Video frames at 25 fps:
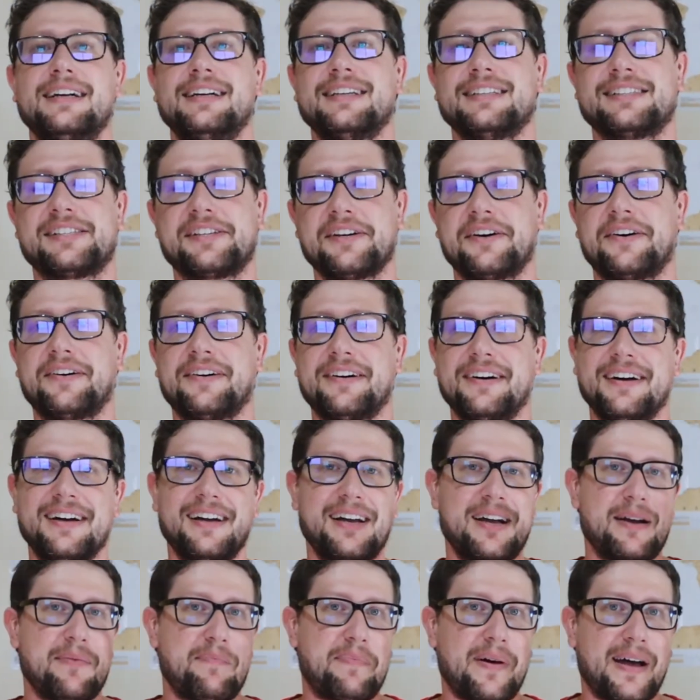So,
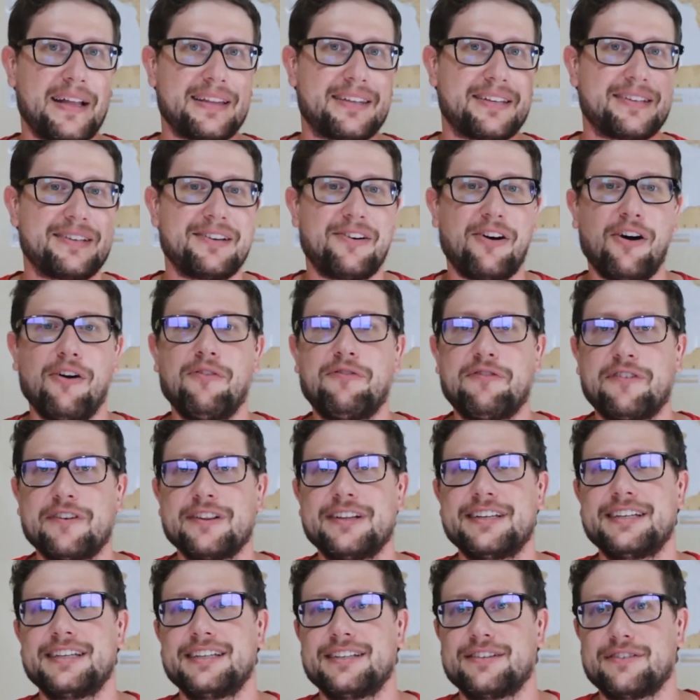but
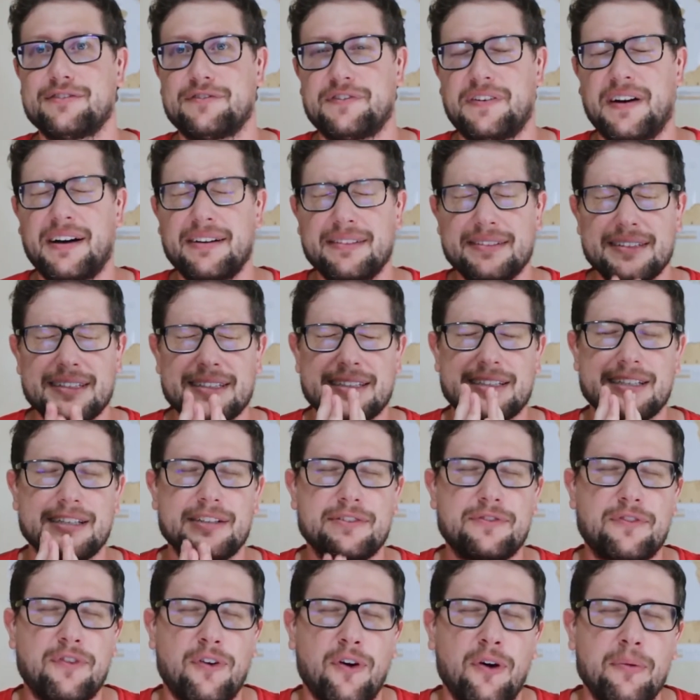hopefully you found it
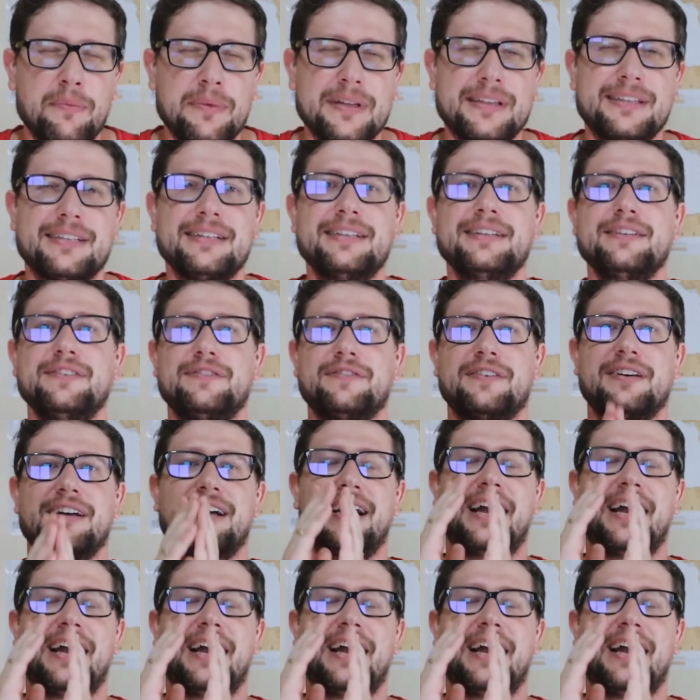informative.